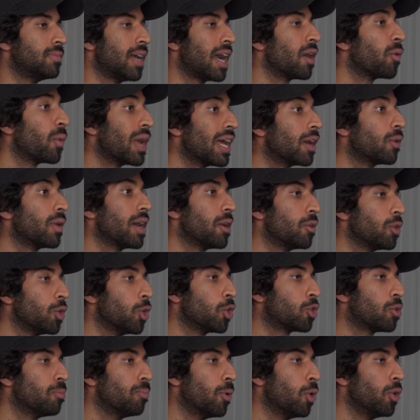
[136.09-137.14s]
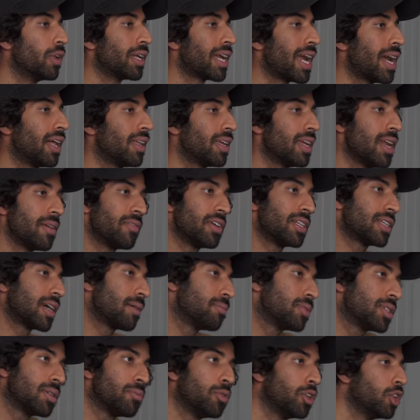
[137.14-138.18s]
I ran around a local bowling alley and every
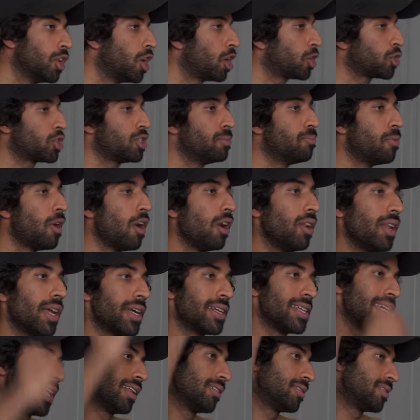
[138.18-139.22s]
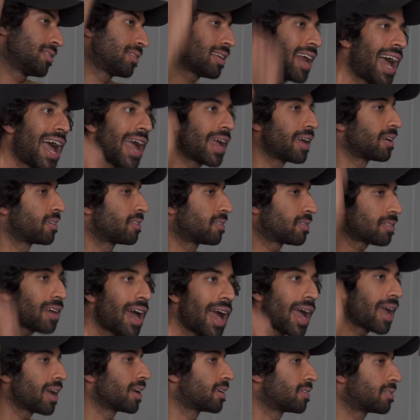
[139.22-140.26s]
time someone launched a ball, I'd yell, strike,
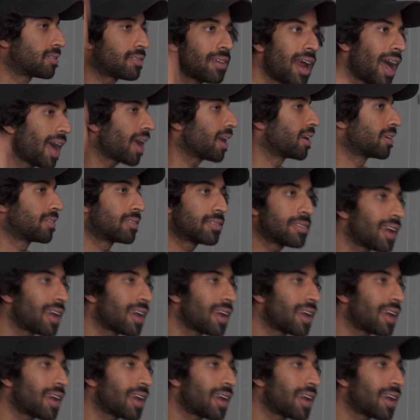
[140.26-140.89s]
strike, strike,